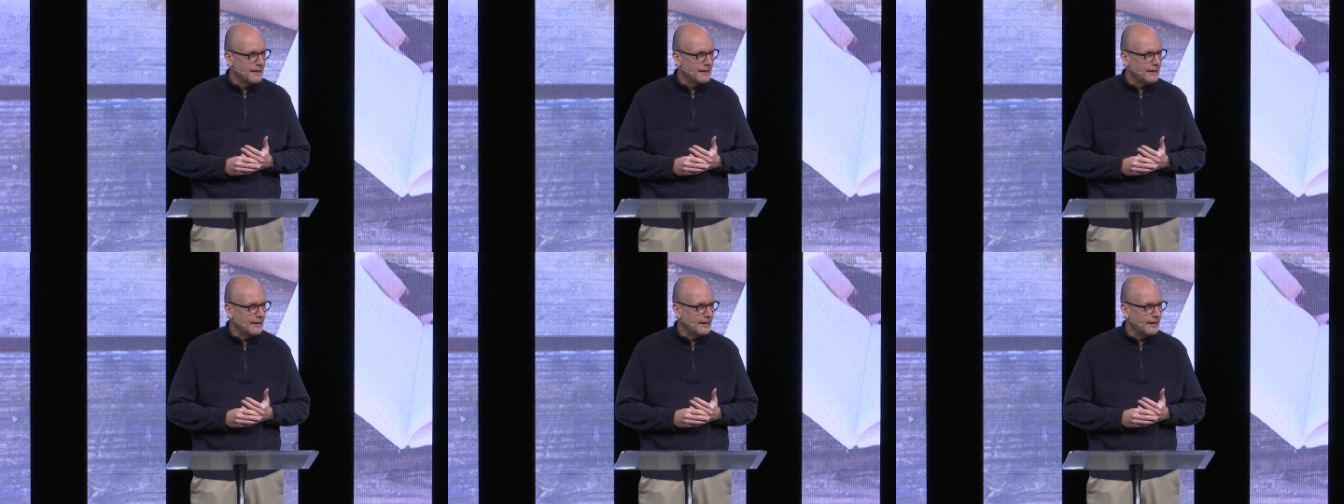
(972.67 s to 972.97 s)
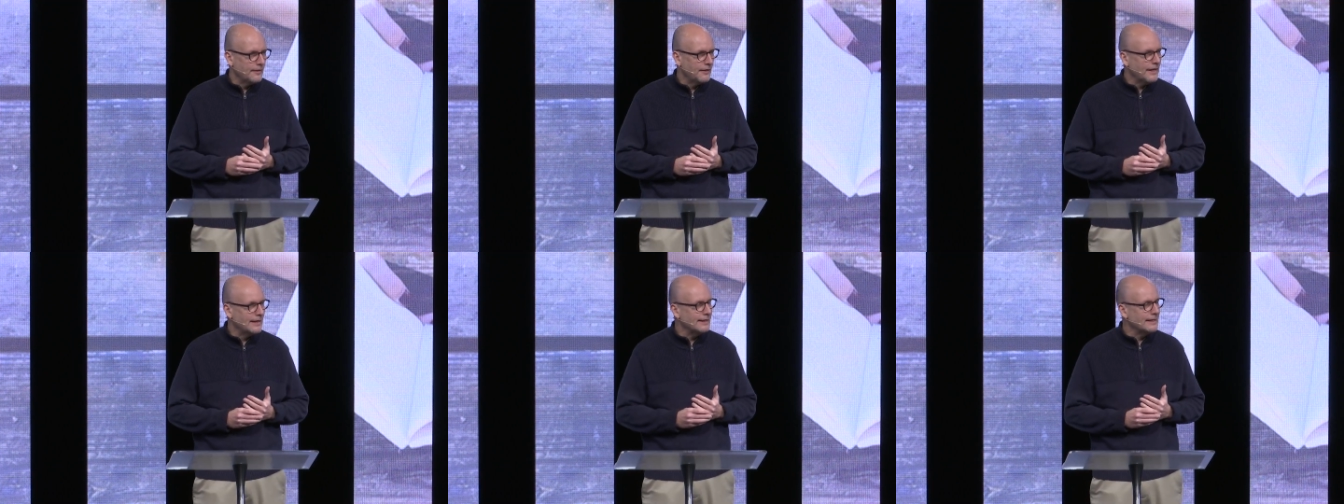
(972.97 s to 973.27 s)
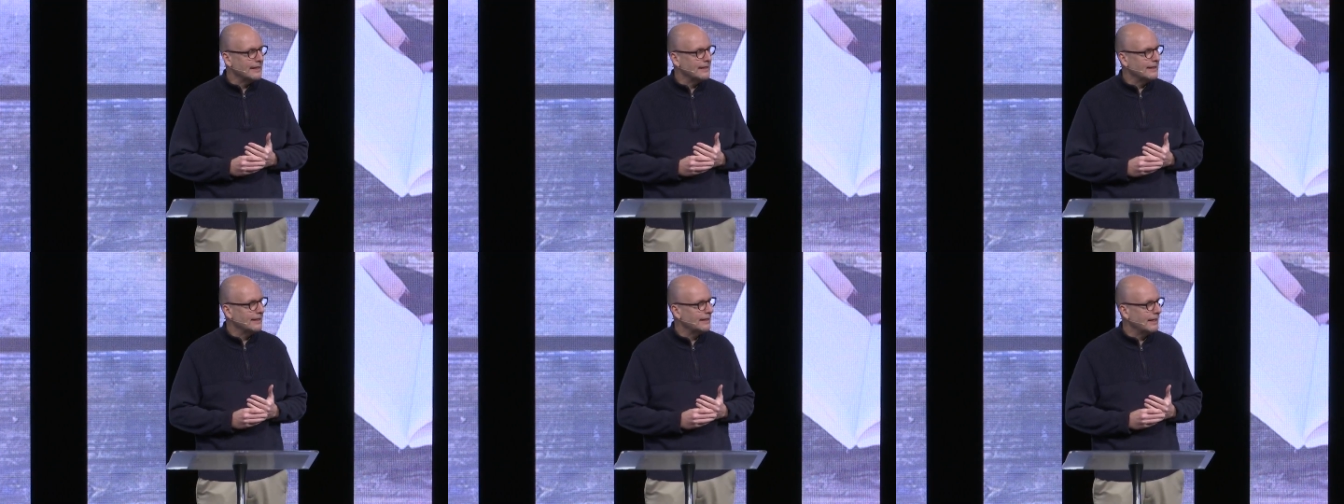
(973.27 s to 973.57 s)
Uh, they
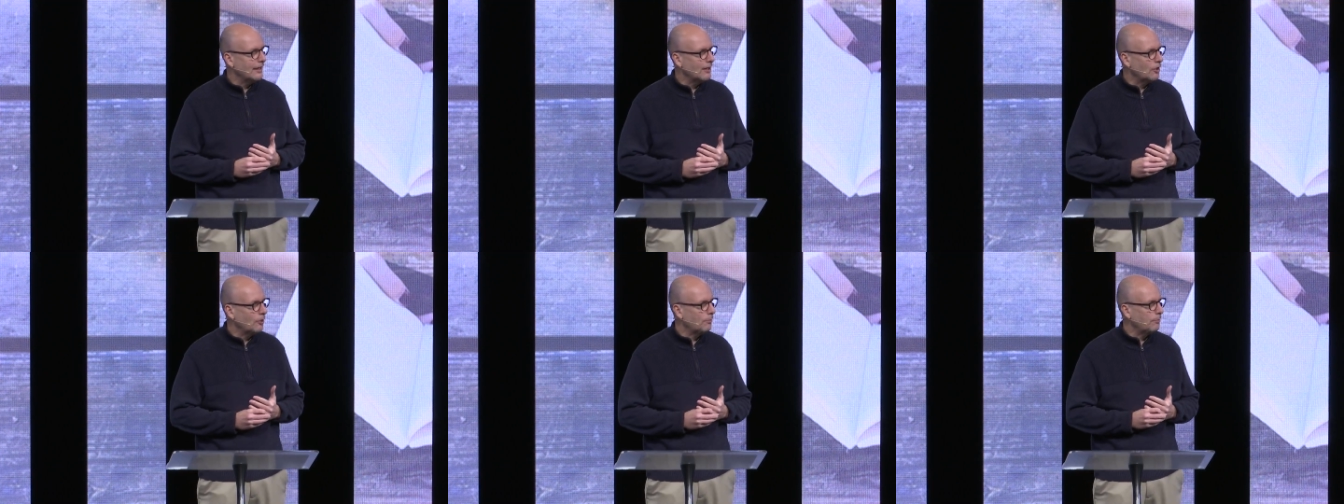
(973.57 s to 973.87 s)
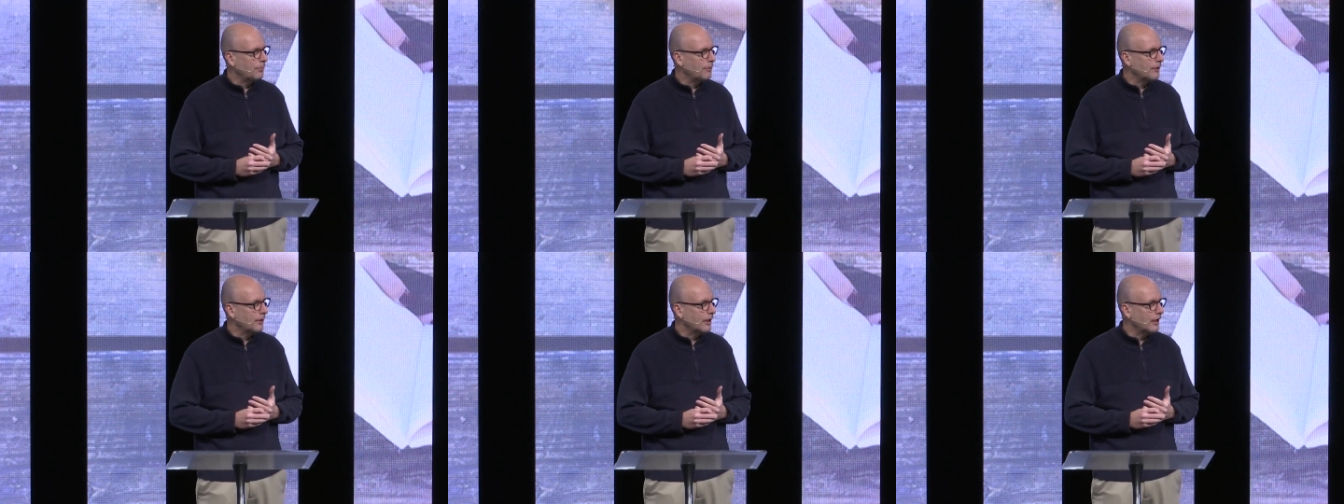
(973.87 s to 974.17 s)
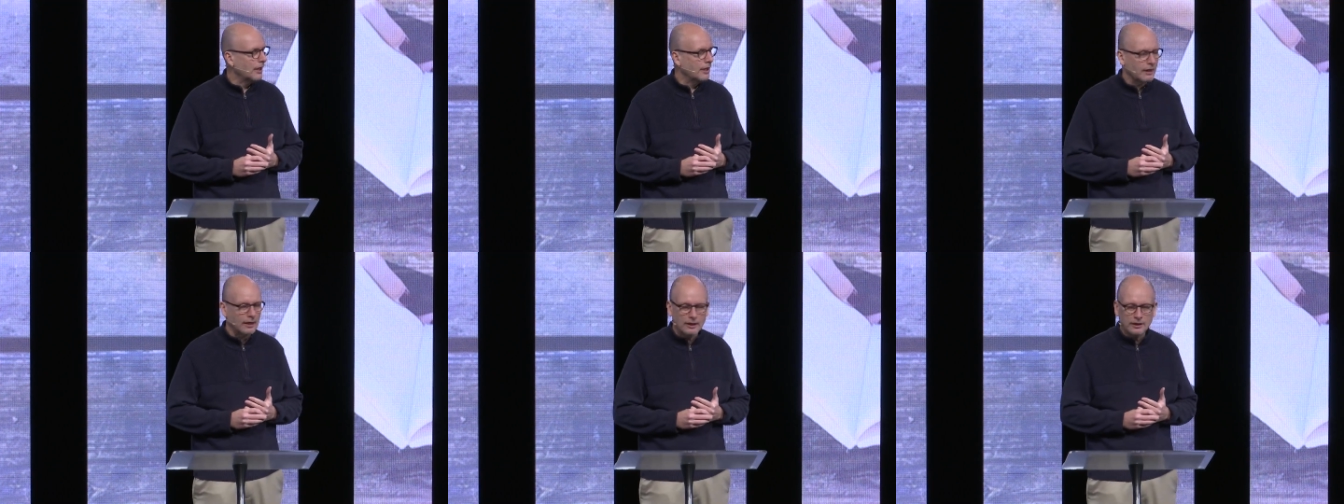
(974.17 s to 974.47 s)
needed help
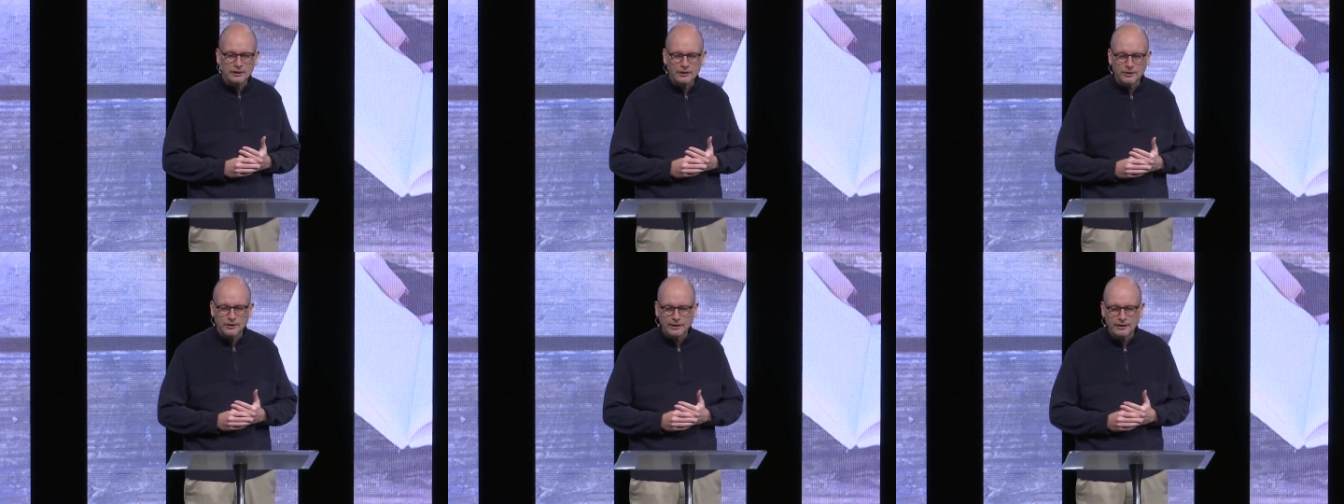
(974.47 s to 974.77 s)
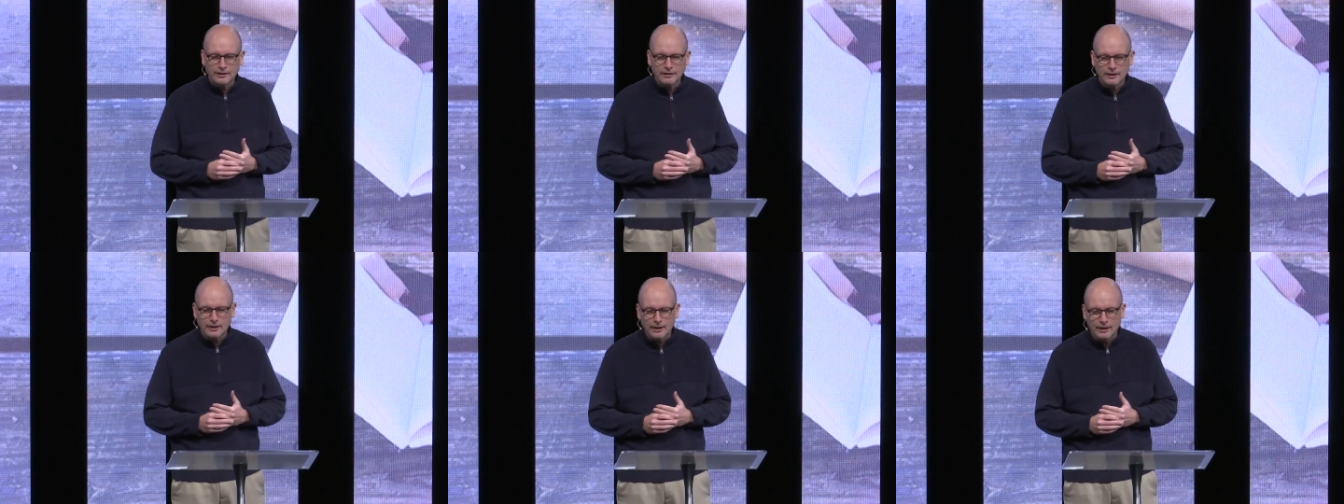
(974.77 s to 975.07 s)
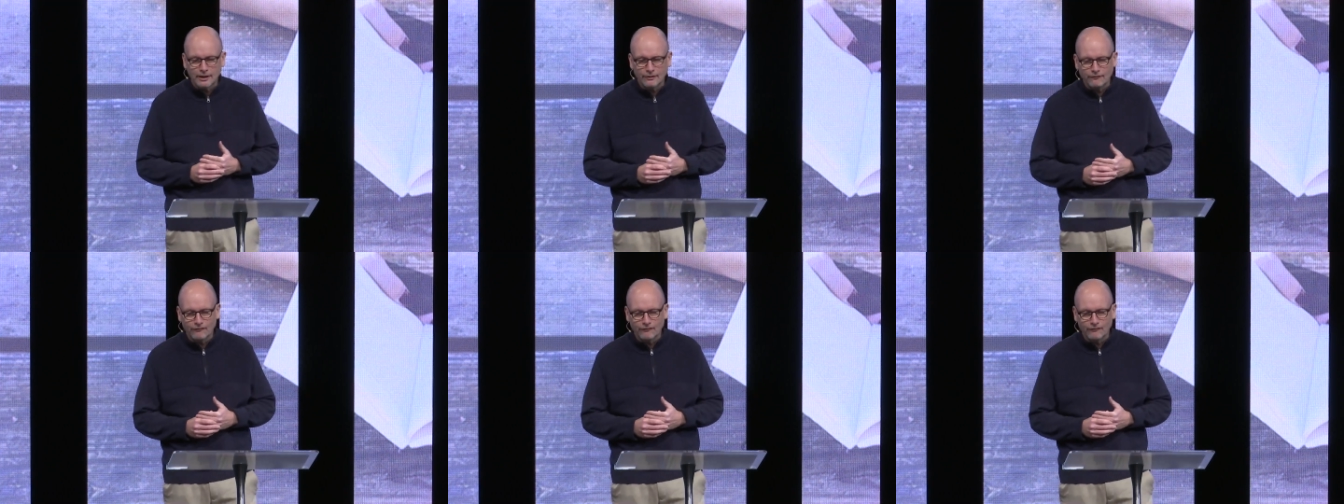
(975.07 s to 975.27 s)
uh, clearing uh,